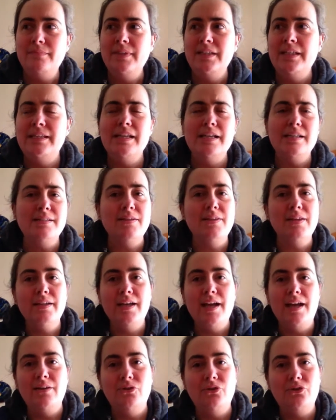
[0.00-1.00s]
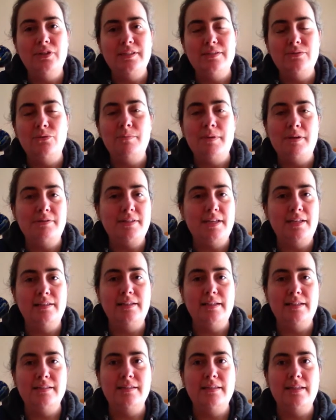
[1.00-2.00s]
Yeah, so their catalogue is almost
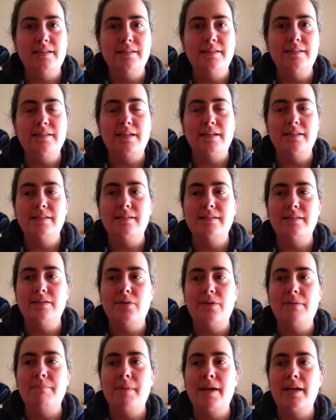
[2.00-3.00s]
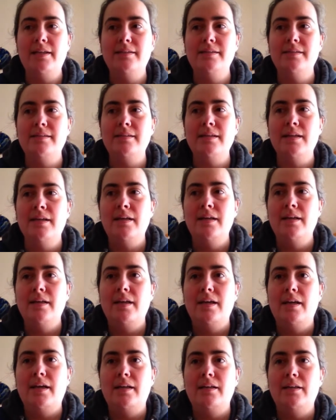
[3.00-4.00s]
endless these days, so it makes
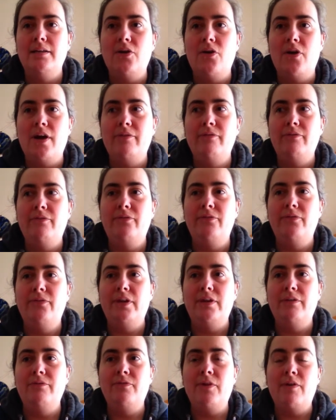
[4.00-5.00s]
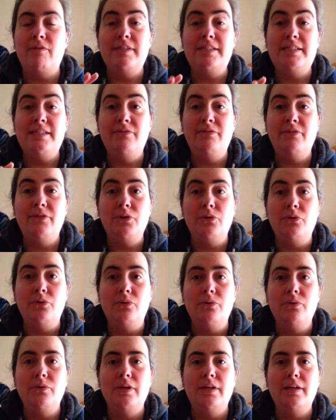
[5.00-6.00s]
life very
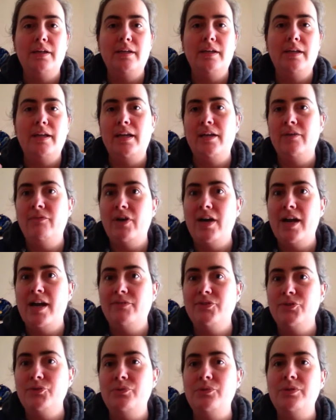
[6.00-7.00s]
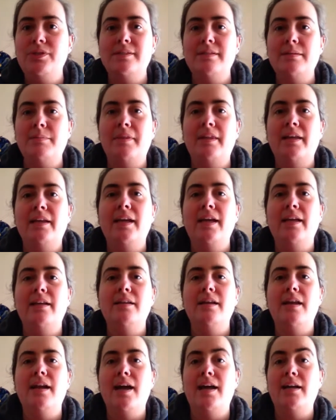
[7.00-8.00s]
difficult if I have to order something
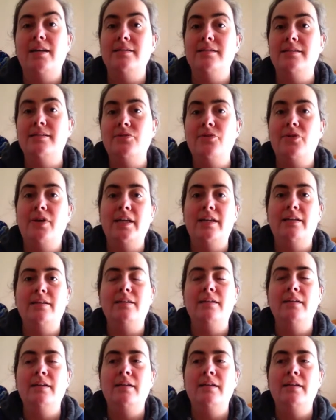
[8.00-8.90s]
in and it's not in,